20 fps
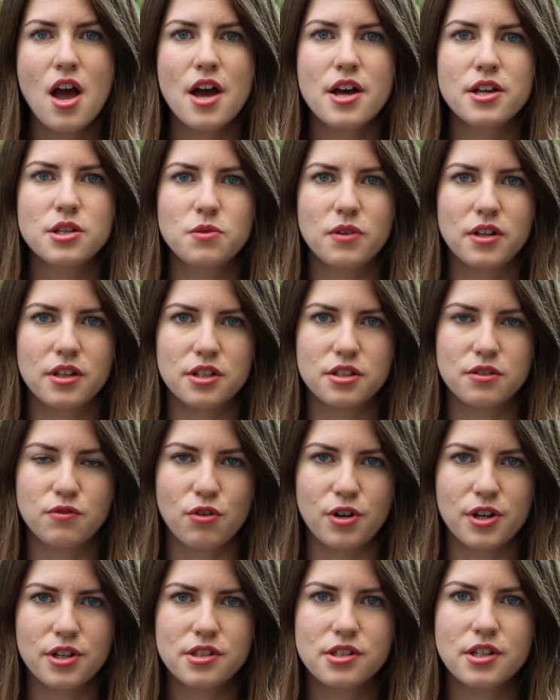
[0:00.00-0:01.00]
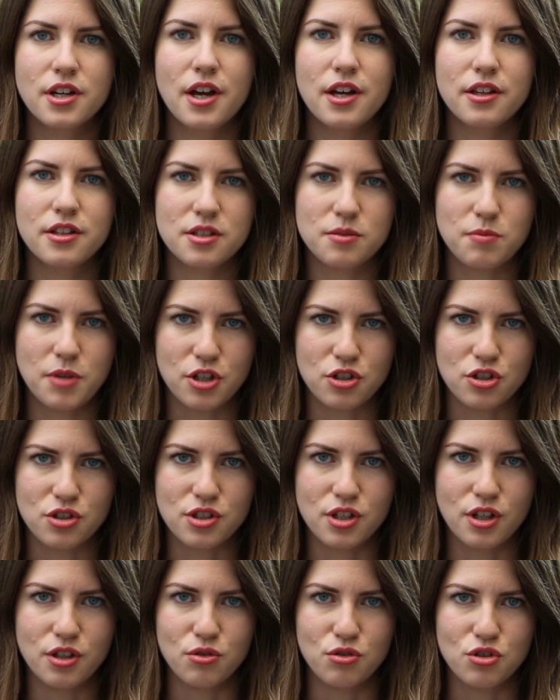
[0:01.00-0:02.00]
as well as forensic and inspection
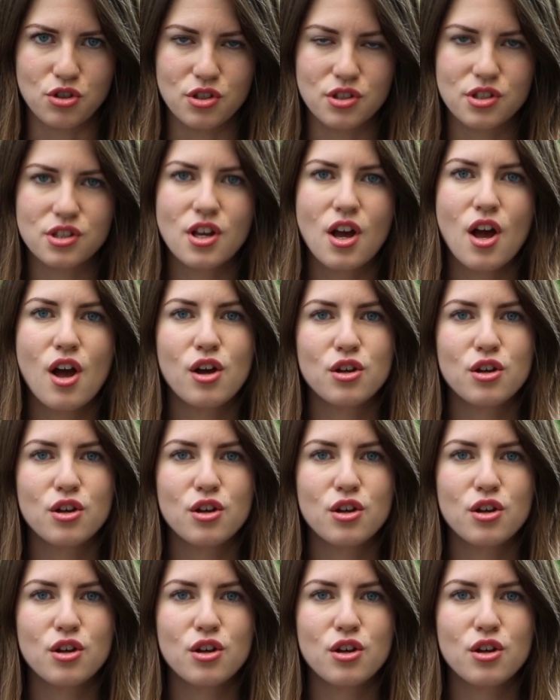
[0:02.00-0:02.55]
solutions.